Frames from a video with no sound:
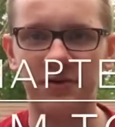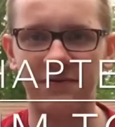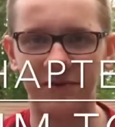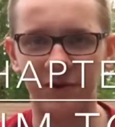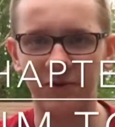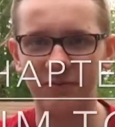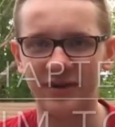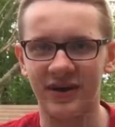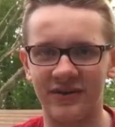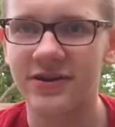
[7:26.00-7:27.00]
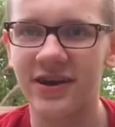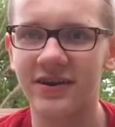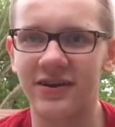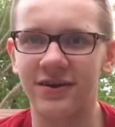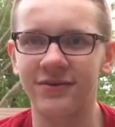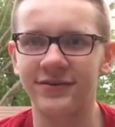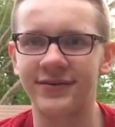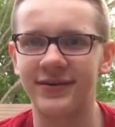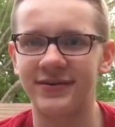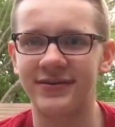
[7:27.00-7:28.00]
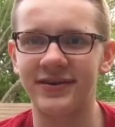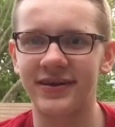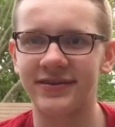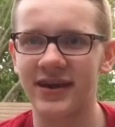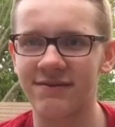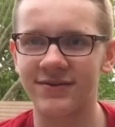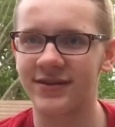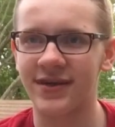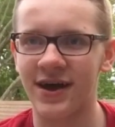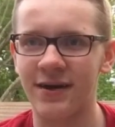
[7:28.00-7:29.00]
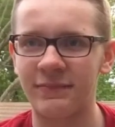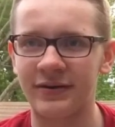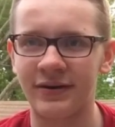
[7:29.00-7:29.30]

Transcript: Fail Him to Death. Jay tells his Titas everything that happened.